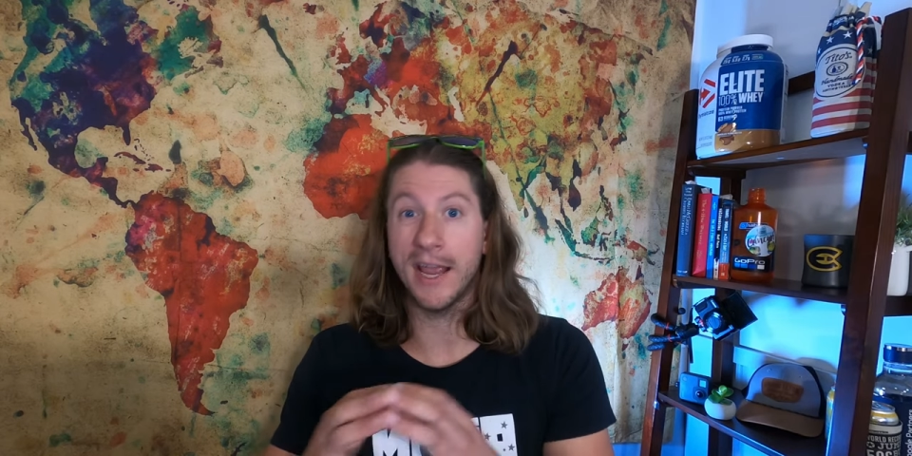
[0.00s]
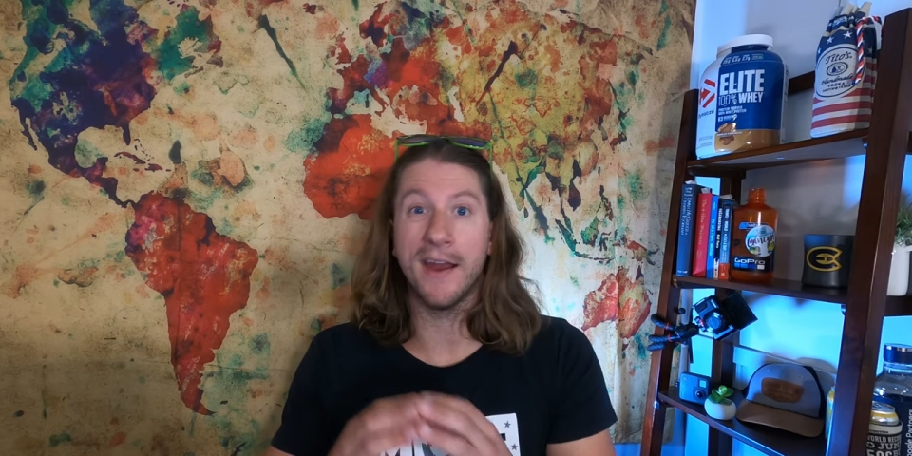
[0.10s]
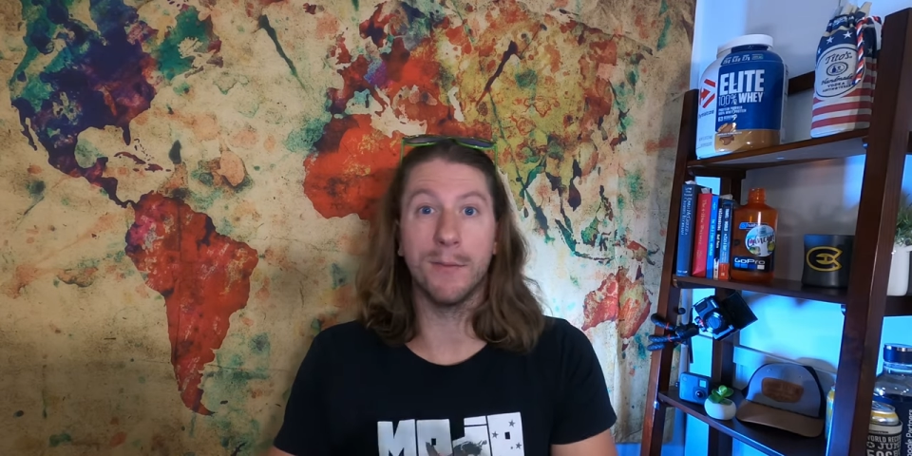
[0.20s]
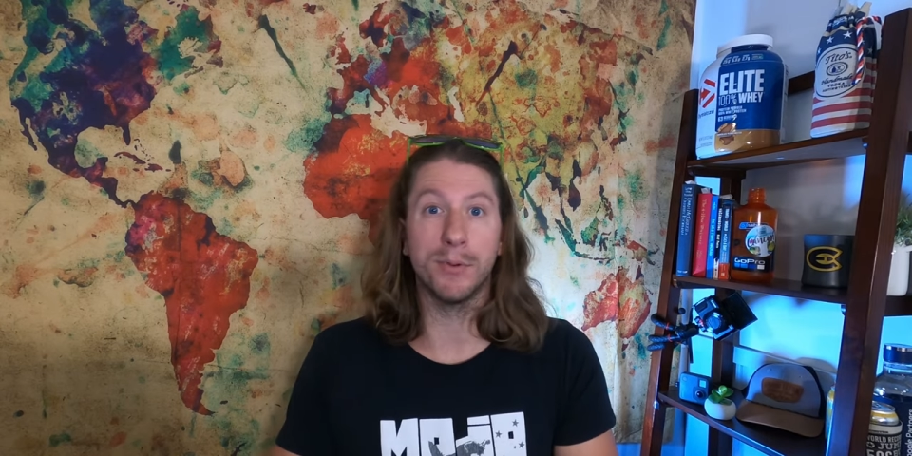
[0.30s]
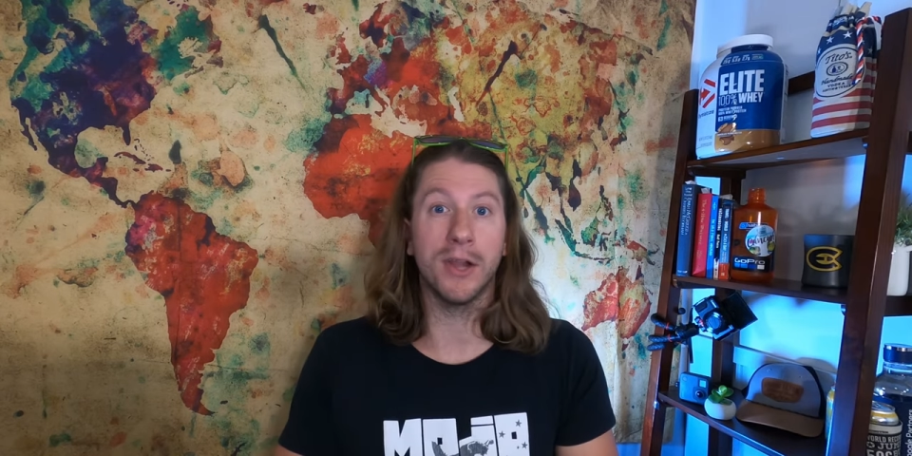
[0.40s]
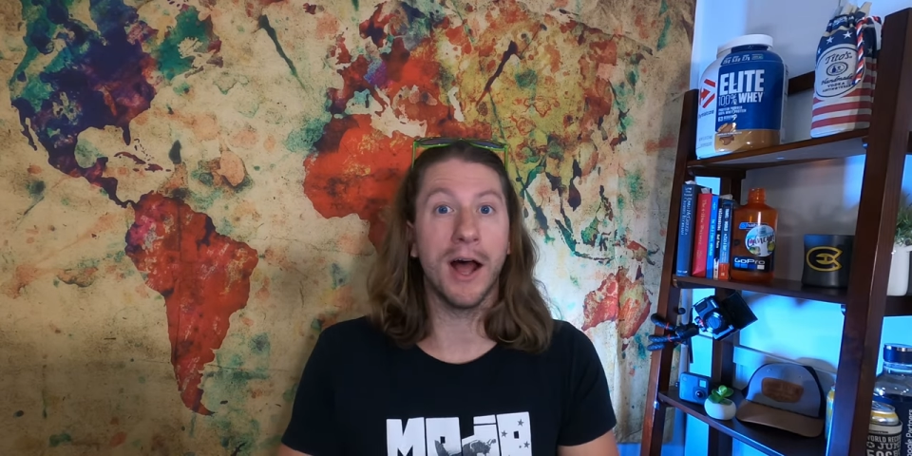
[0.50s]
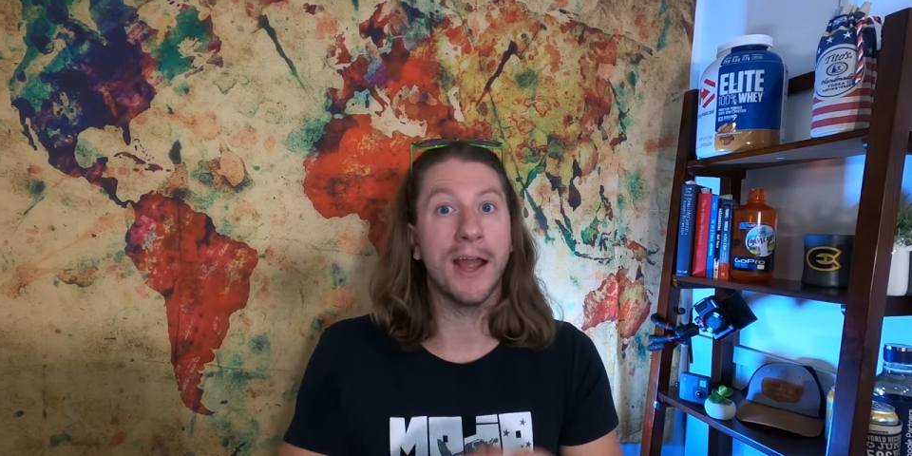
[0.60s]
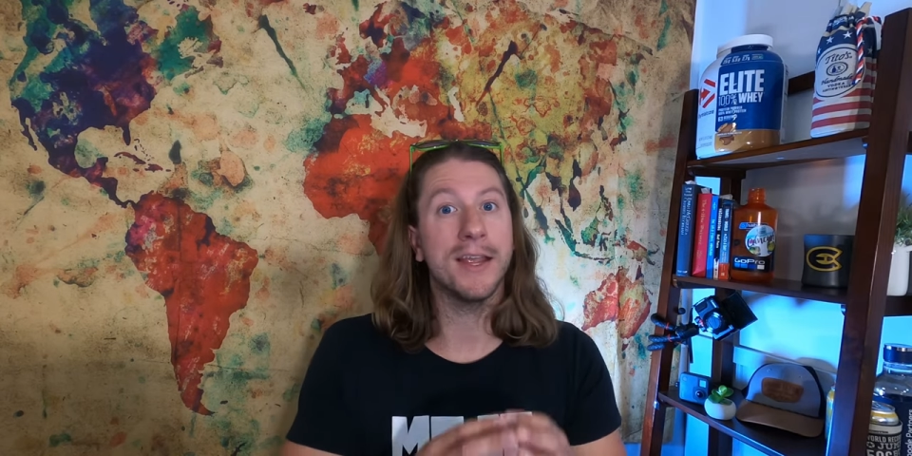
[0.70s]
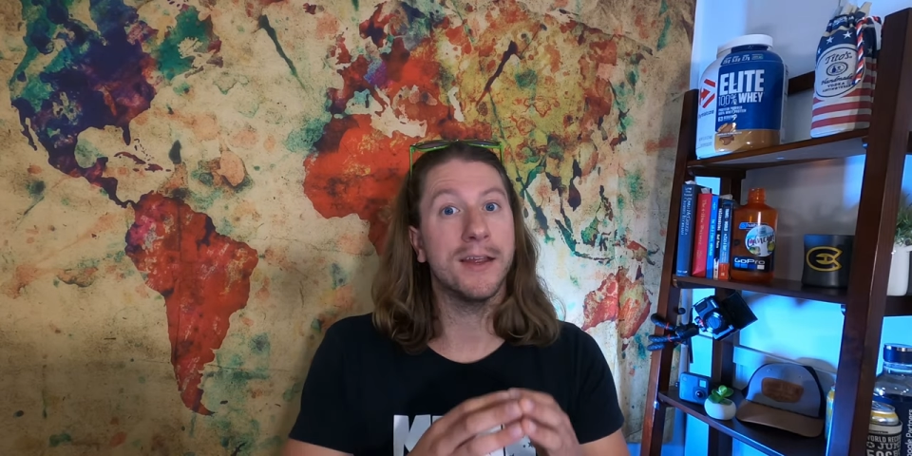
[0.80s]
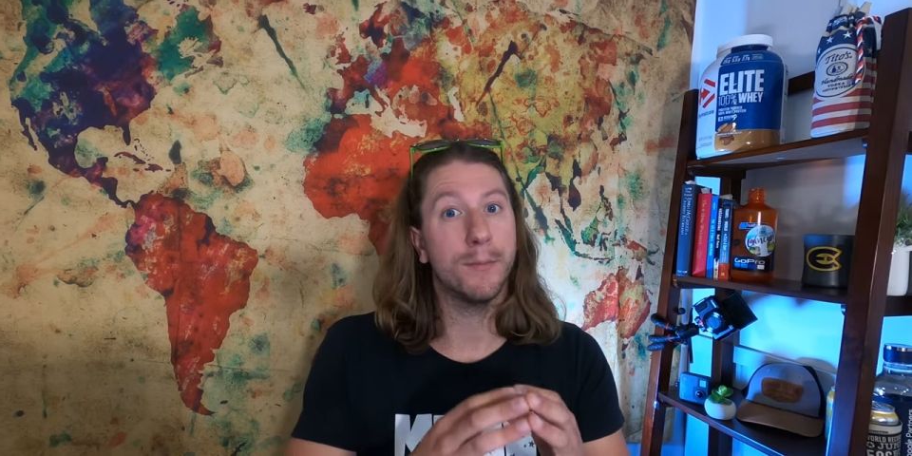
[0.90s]
and
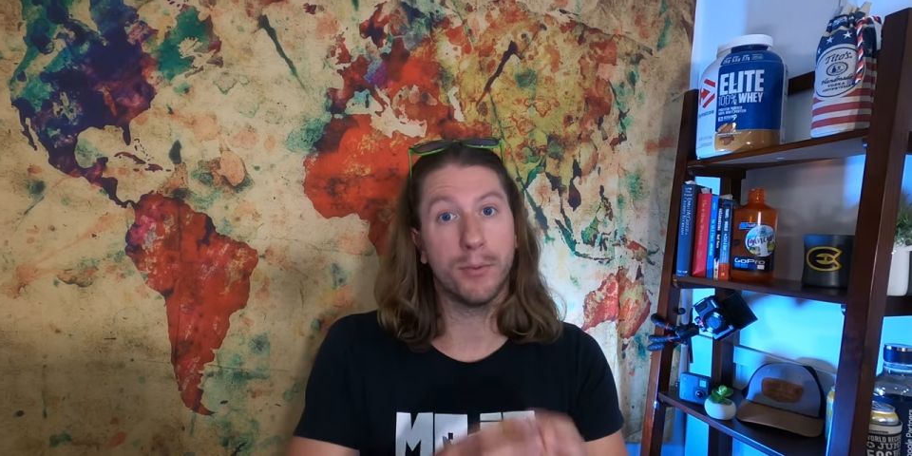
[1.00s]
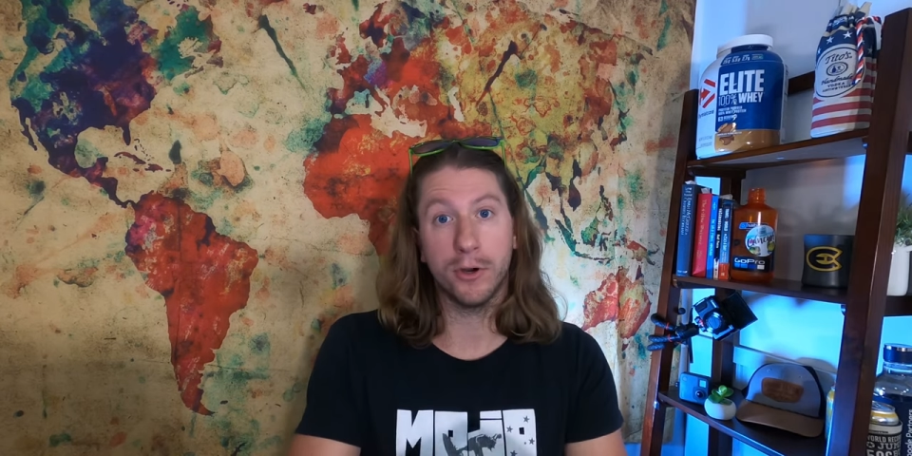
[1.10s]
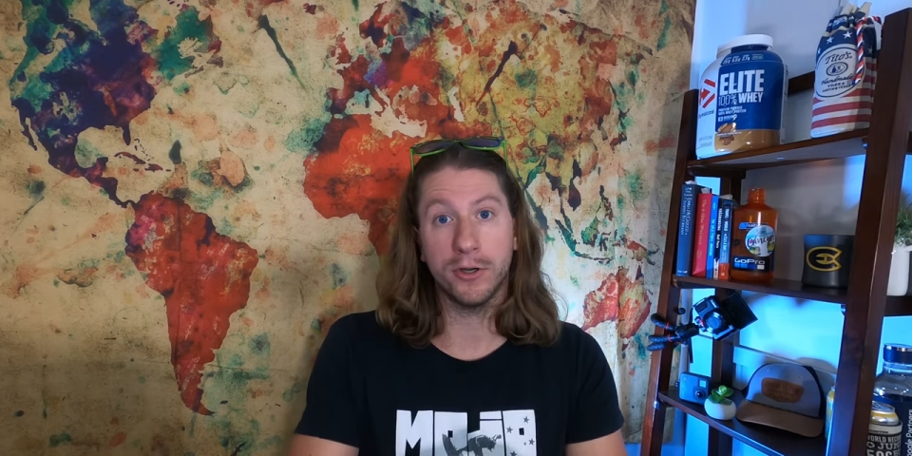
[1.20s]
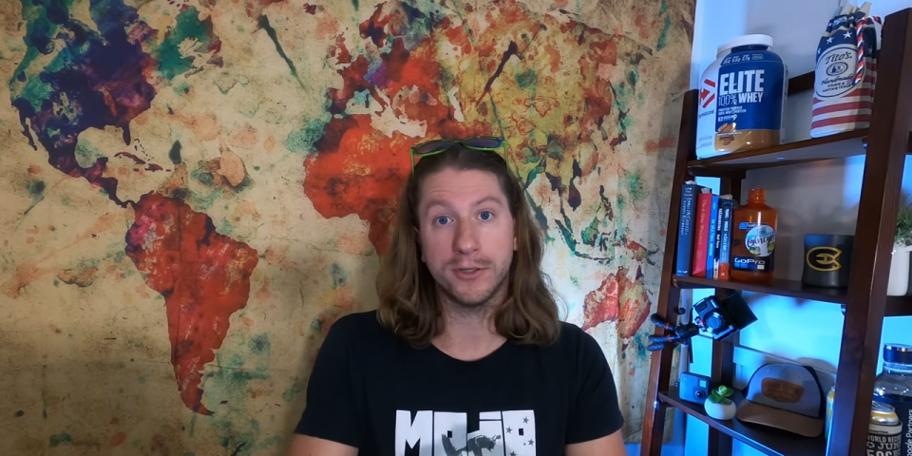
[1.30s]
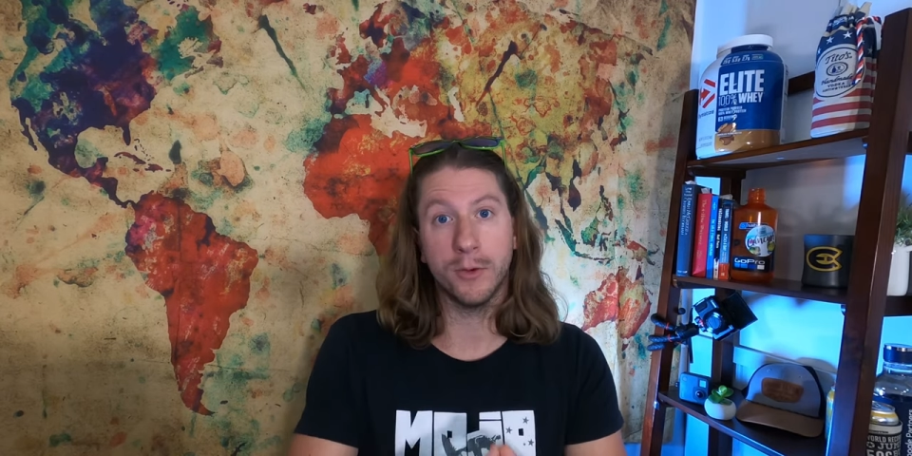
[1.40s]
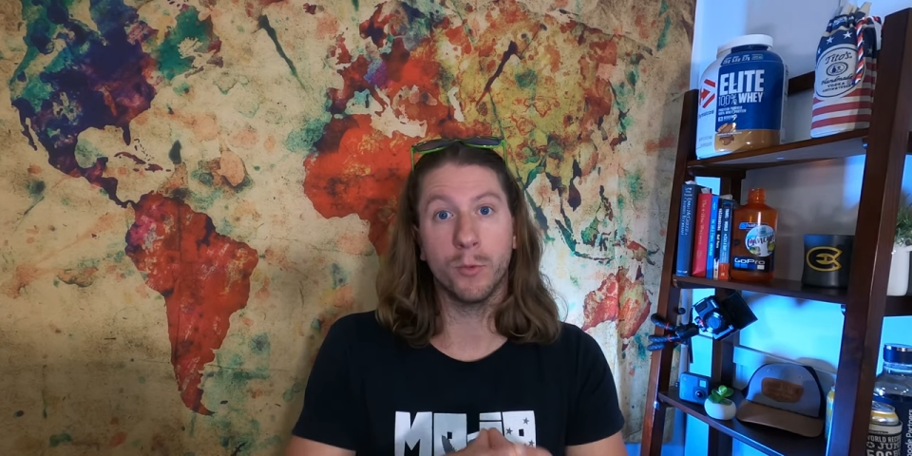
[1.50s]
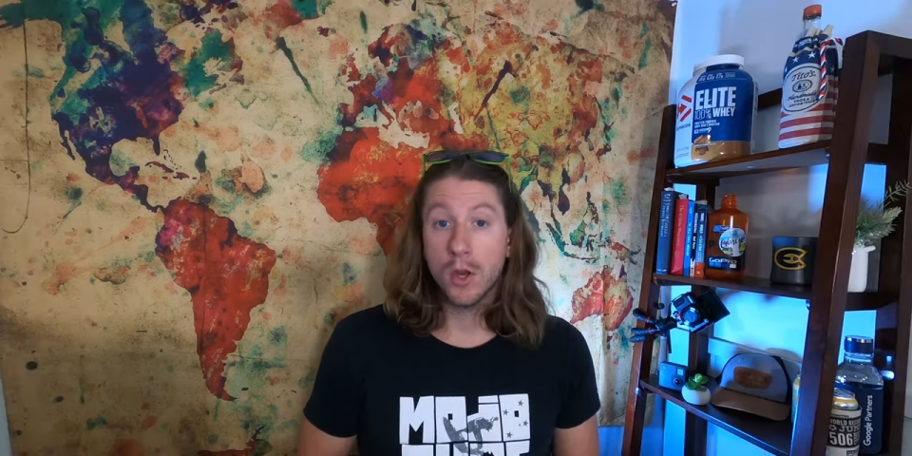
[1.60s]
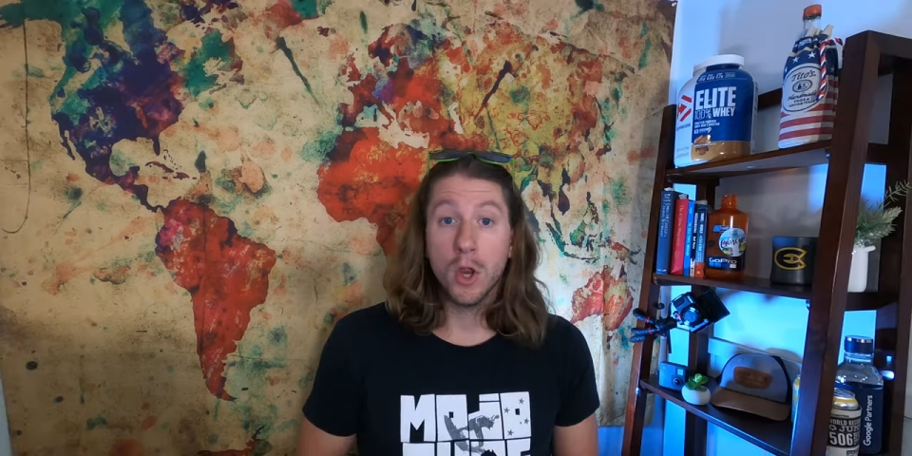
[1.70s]
apply in person,